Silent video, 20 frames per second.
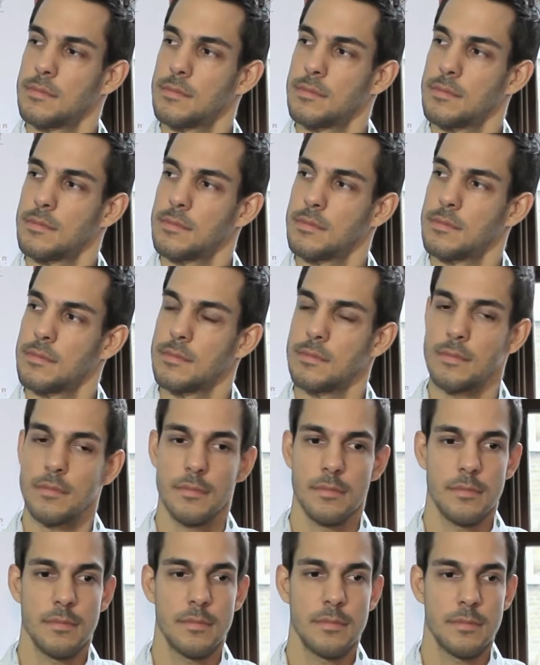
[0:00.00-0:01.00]

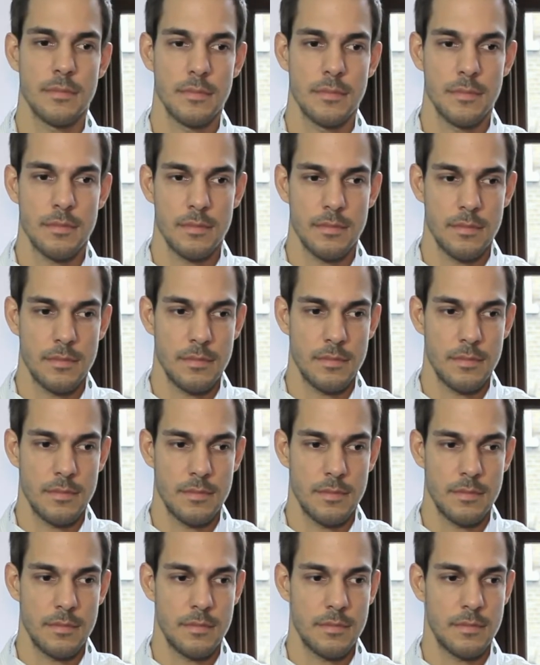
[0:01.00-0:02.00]

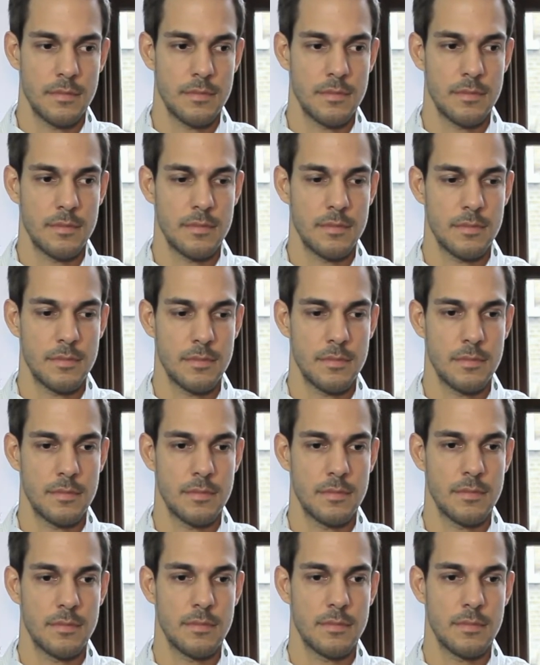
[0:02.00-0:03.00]

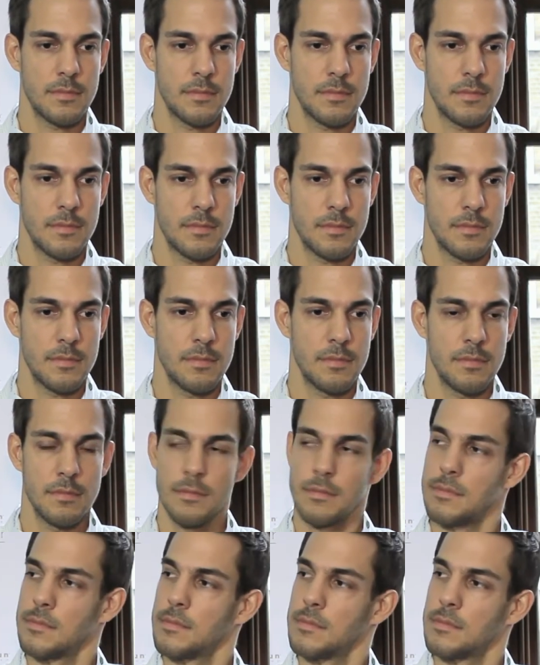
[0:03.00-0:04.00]

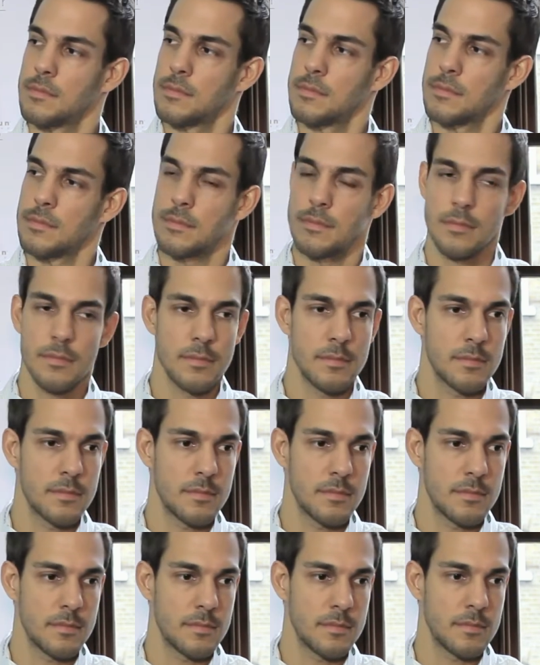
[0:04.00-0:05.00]

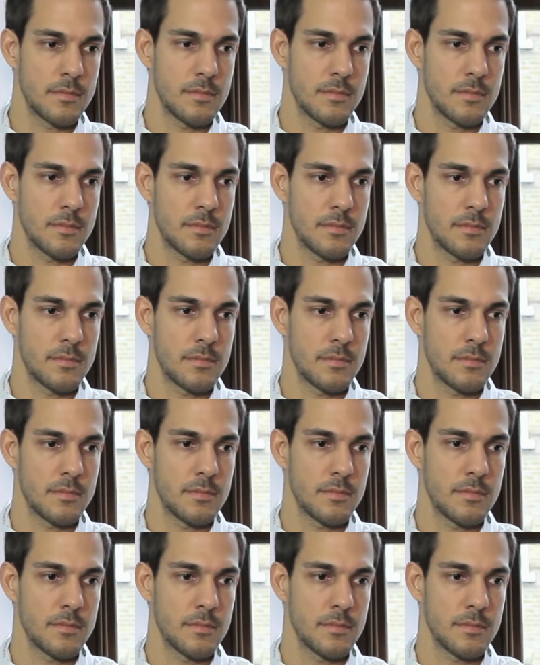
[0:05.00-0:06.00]

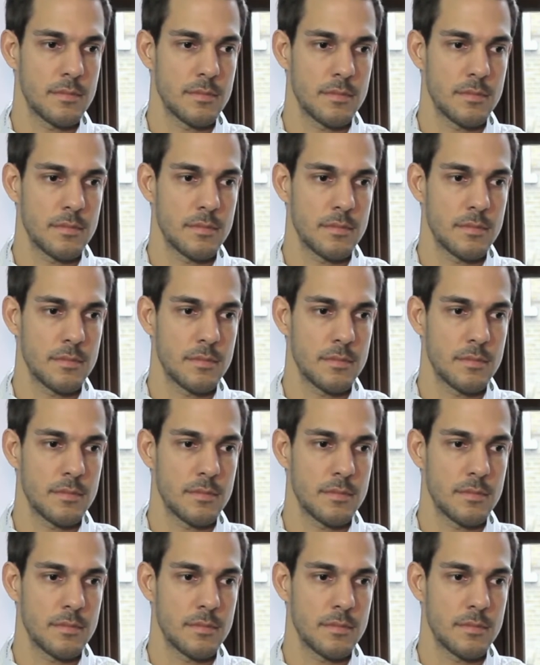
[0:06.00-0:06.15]
[no speech]